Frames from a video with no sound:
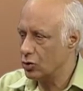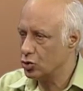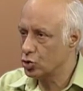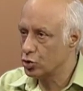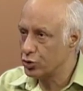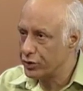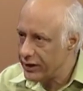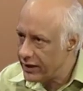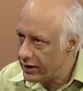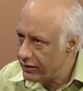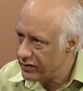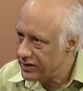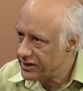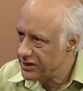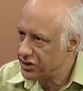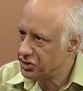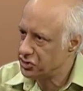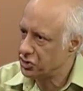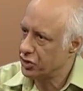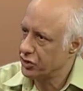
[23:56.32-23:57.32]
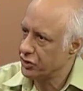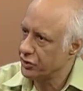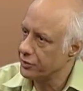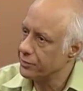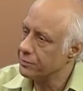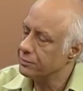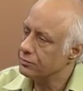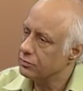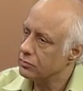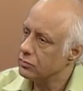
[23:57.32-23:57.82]
to deal with each
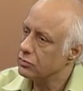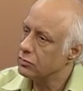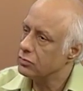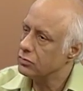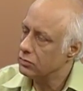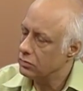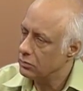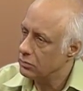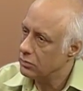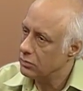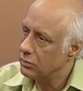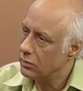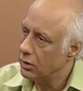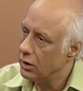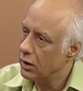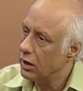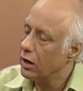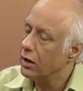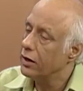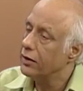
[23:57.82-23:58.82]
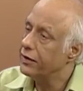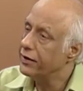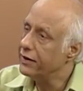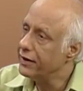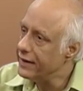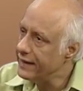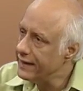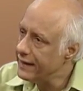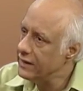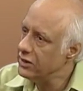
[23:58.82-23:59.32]
other,
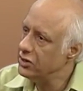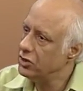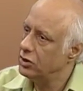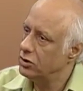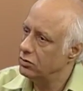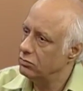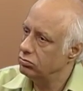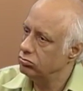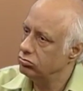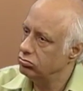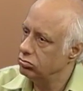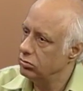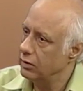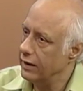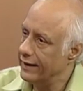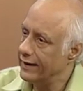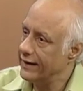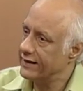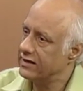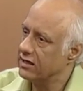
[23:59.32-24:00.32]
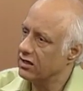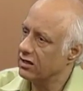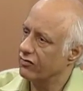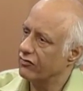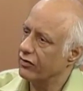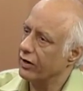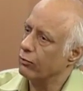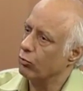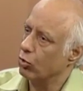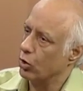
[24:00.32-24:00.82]
need an ethical
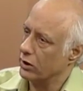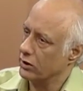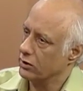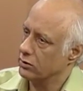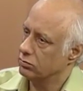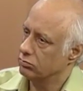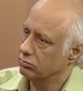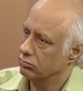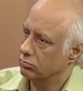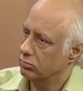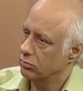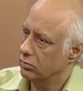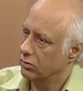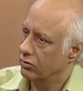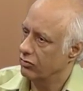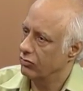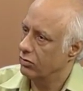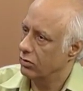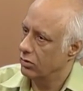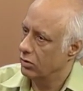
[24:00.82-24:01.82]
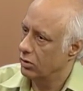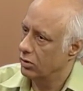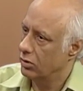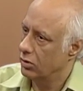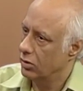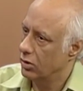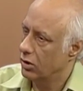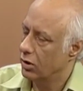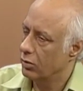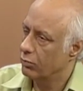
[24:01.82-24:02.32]
framework.
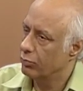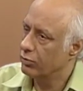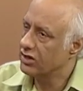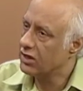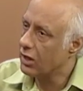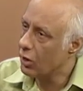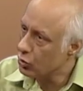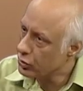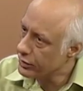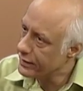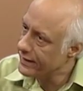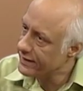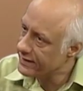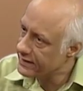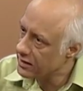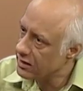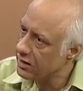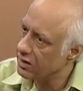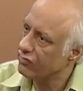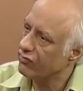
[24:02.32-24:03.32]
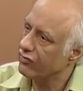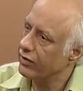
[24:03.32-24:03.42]
Without an ethical